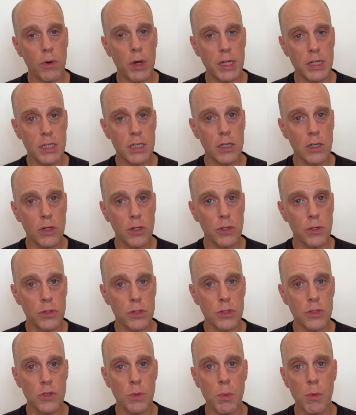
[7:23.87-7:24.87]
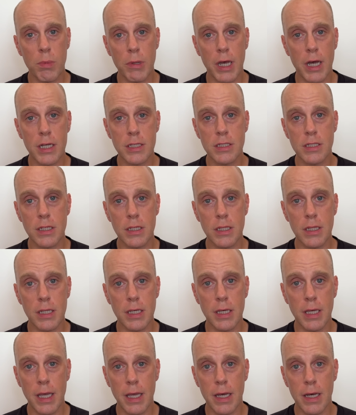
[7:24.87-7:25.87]
I did include the Super Blast and
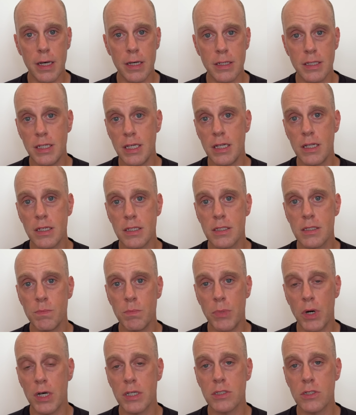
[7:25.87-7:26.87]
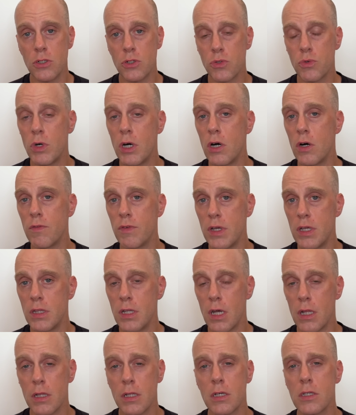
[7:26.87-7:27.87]
the Adidas Boston 12 in
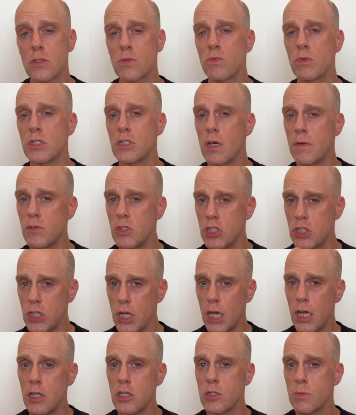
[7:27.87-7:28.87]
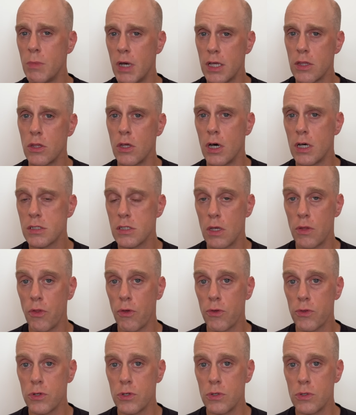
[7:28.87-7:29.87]
that list, which I've changed my thoughts on
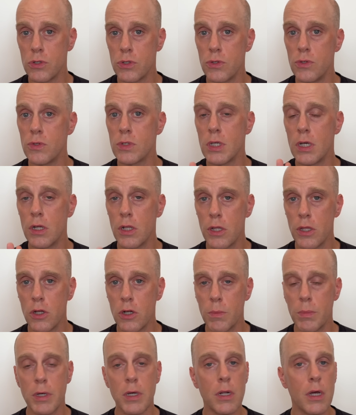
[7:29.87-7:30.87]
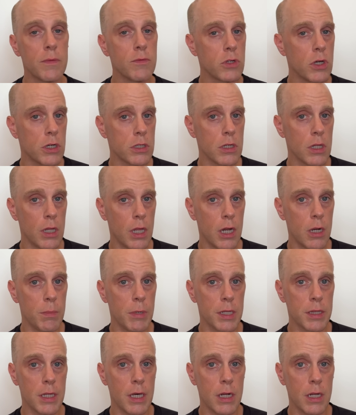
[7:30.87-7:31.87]
those two shoes a little bit, talked a lot
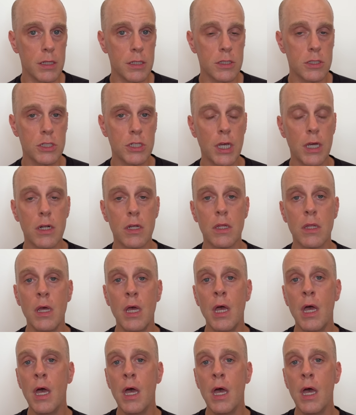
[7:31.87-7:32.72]
about that on this channel.